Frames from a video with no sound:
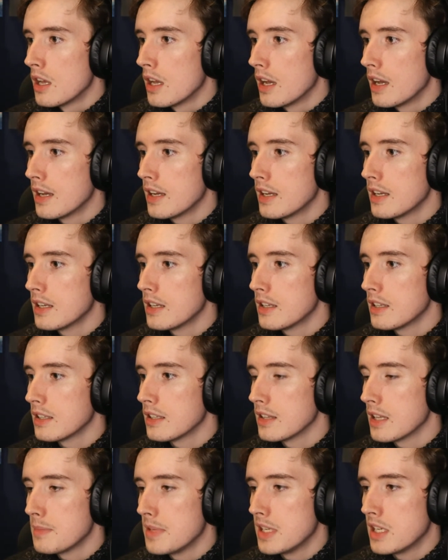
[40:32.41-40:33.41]

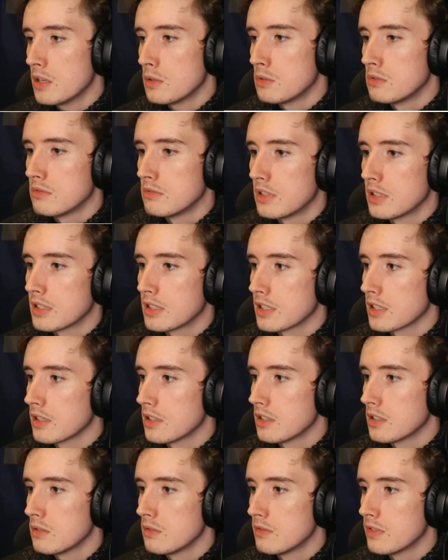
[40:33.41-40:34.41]
let me know, and I
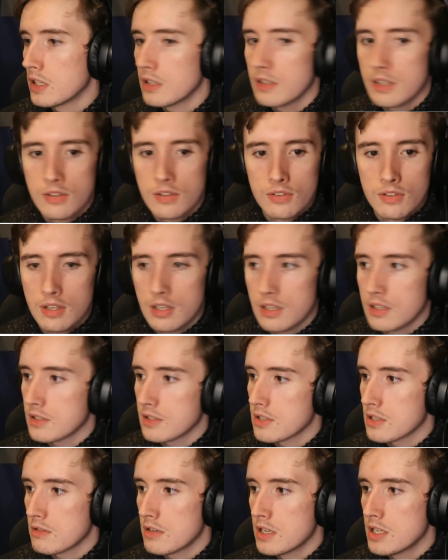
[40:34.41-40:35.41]
can do various
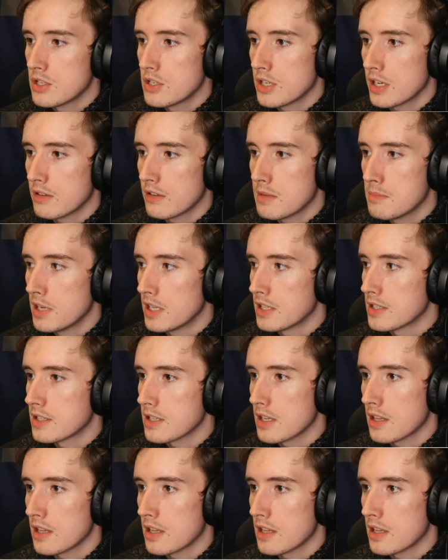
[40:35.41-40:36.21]
screen sharey bits.